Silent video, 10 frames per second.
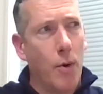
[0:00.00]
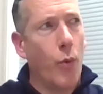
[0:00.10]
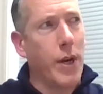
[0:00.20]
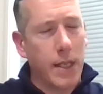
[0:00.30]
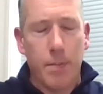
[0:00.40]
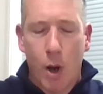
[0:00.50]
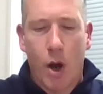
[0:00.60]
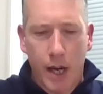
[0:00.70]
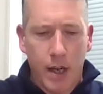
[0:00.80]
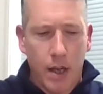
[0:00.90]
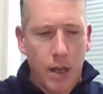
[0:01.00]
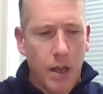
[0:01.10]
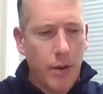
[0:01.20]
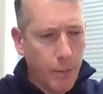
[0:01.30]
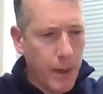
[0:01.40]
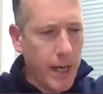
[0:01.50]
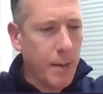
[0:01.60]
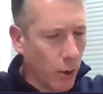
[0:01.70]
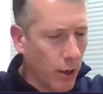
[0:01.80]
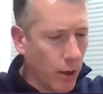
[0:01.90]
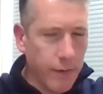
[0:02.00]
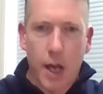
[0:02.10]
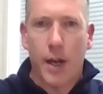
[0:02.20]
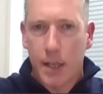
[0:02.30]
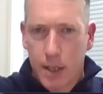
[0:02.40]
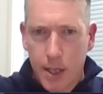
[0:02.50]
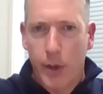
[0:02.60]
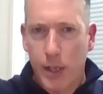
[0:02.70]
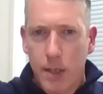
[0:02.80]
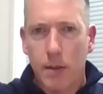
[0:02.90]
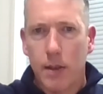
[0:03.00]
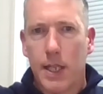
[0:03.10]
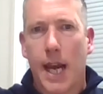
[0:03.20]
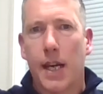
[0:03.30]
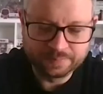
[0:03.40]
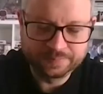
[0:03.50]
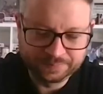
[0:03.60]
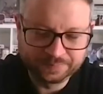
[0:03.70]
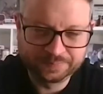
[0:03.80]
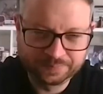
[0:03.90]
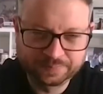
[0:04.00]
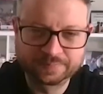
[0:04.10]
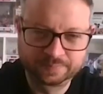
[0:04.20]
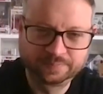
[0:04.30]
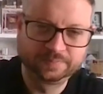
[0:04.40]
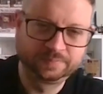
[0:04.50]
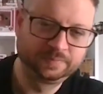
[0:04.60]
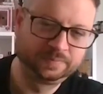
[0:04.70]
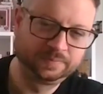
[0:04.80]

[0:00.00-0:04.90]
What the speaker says: written by the people that have done it. So it's tailored to the exact event.